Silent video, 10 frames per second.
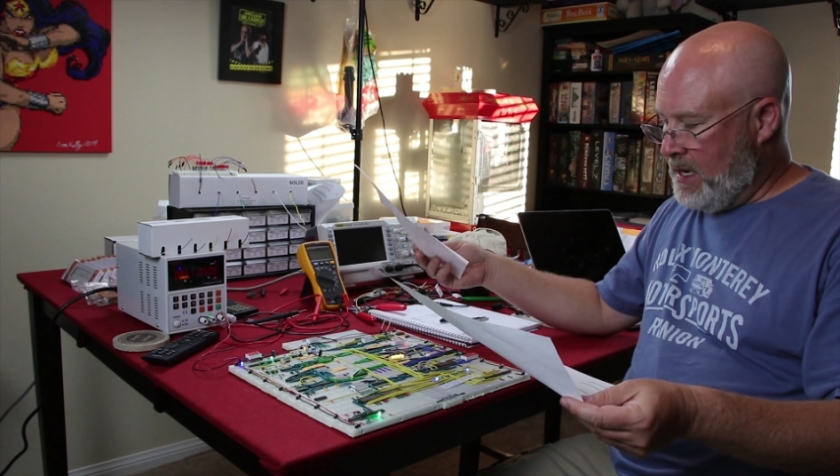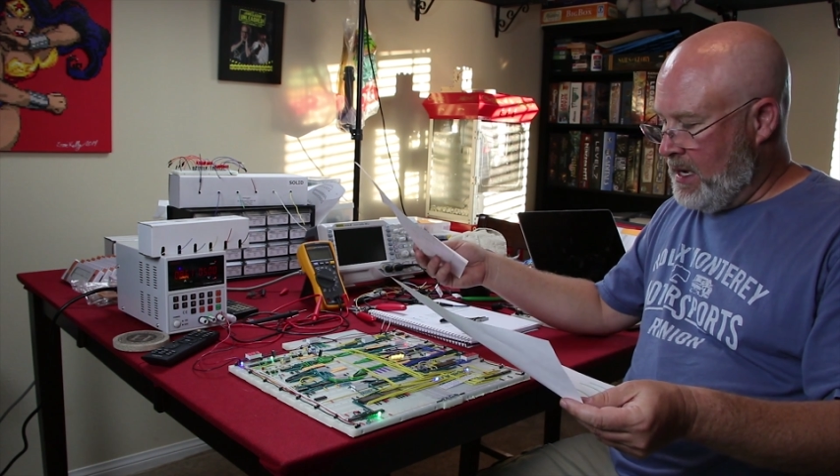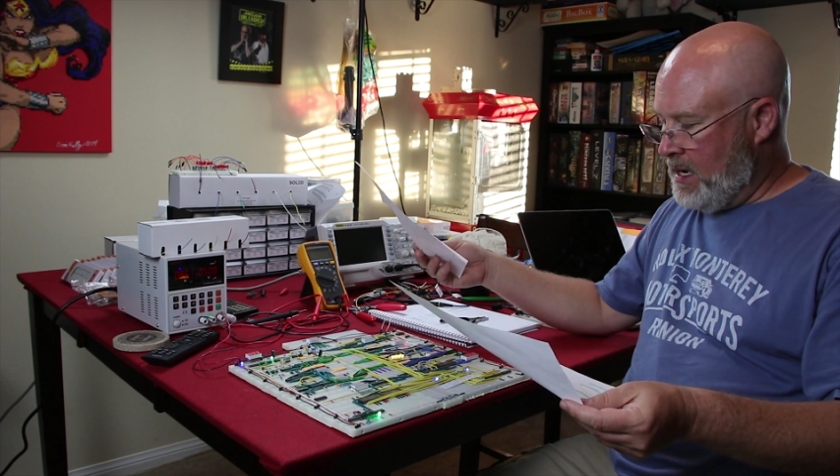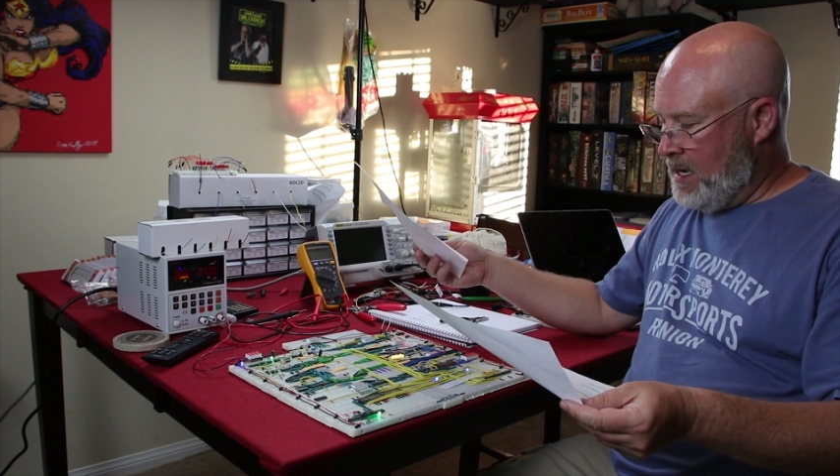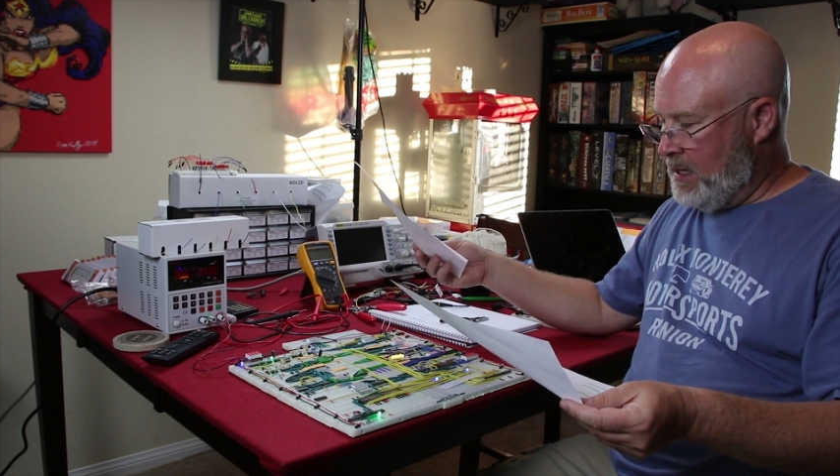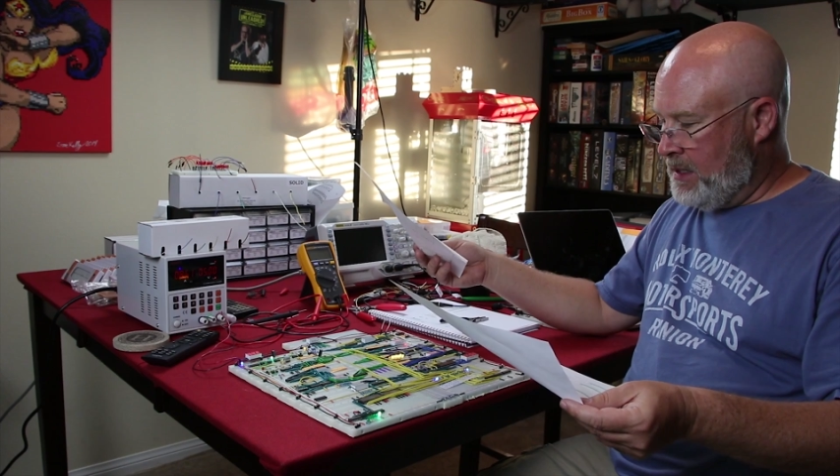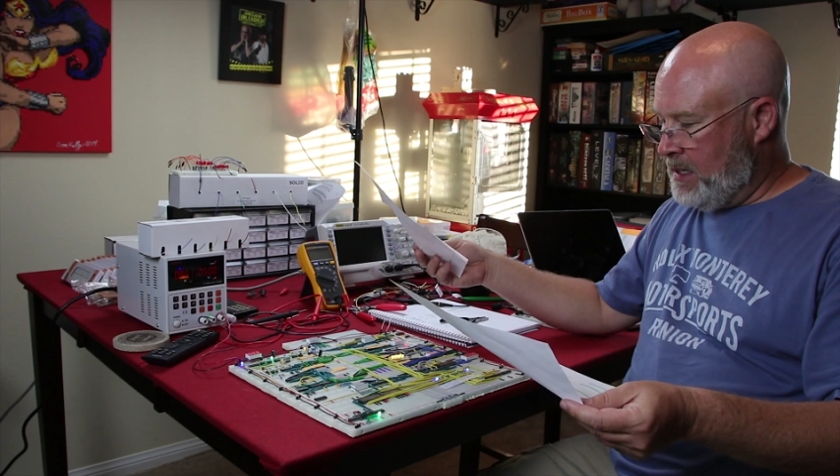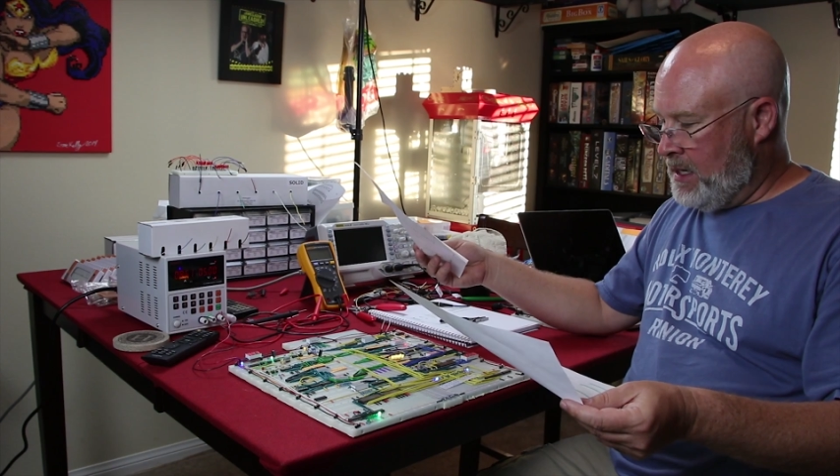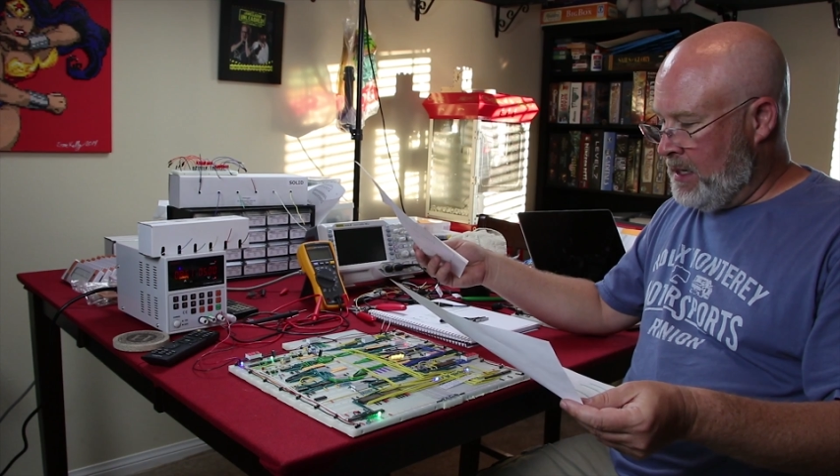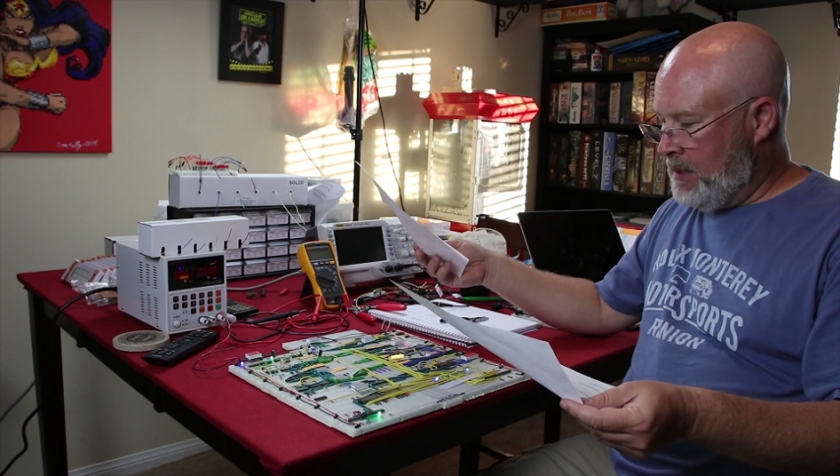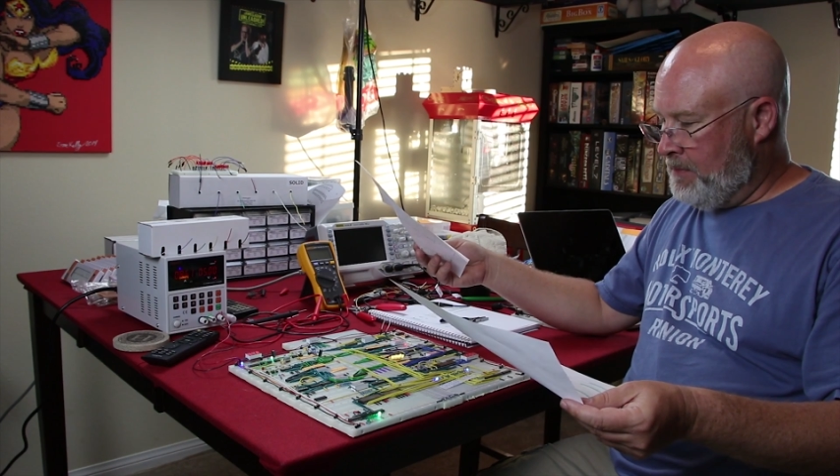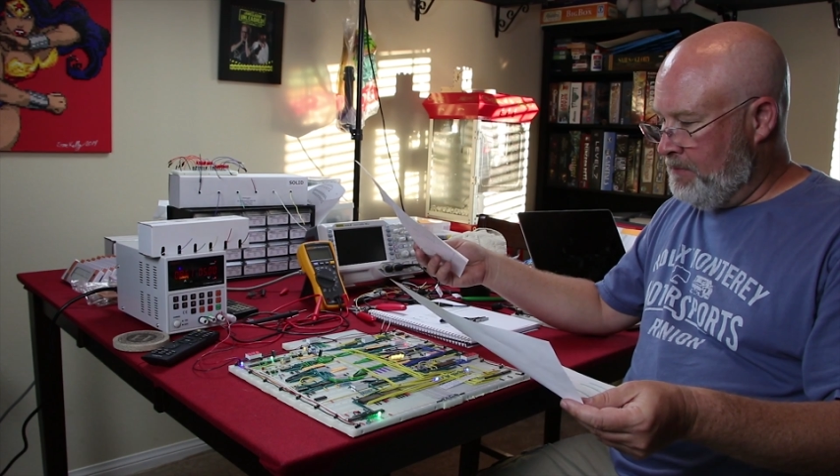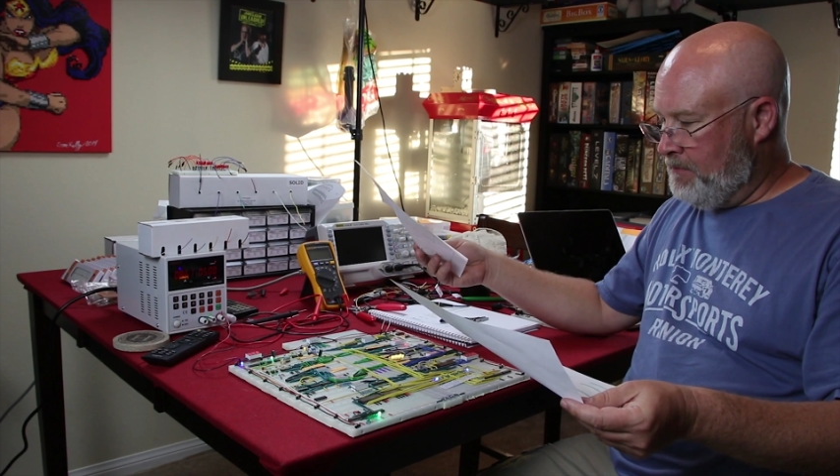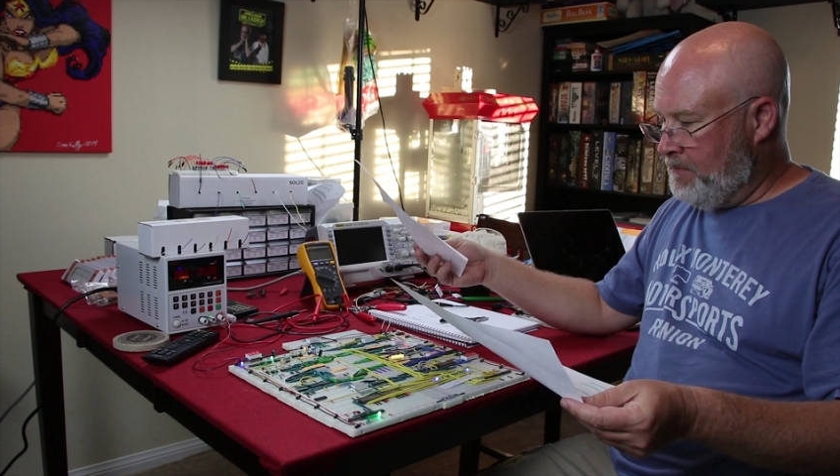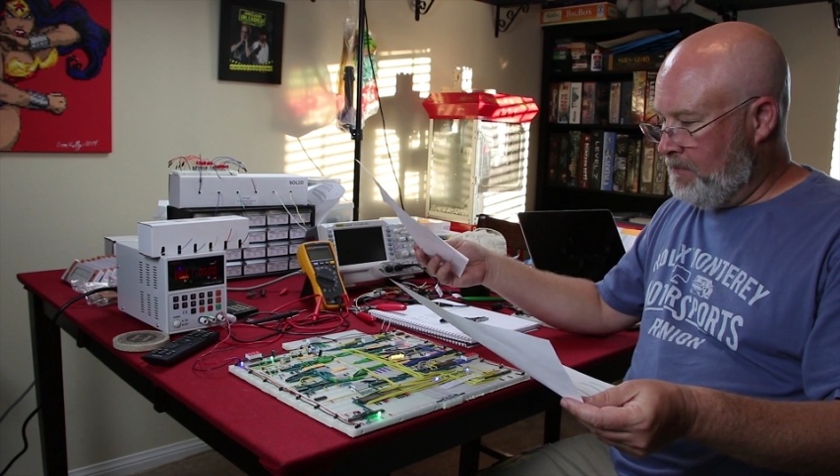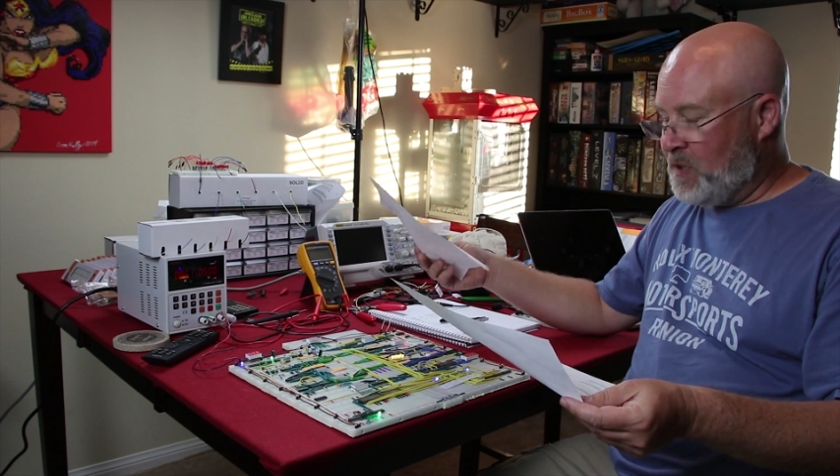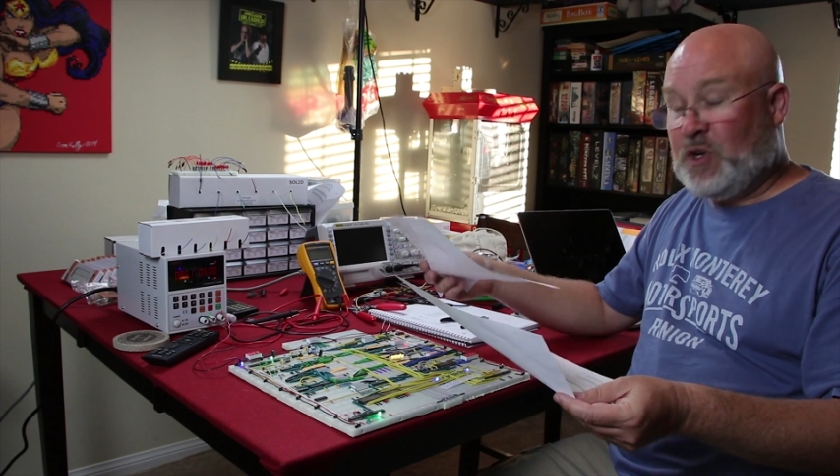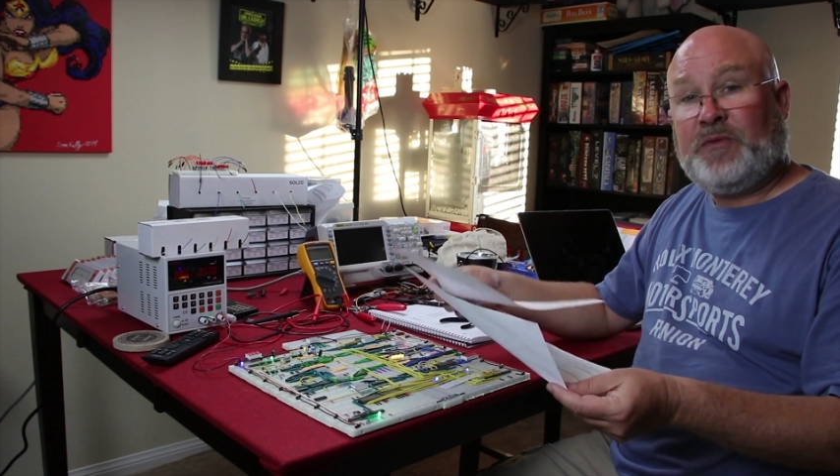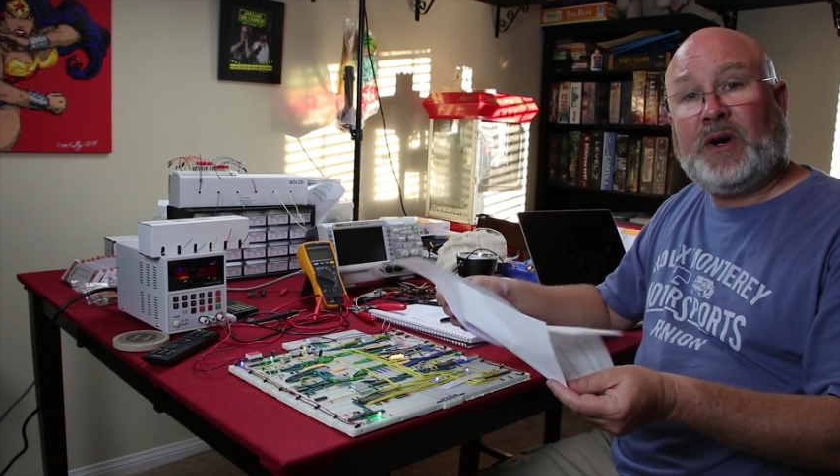And so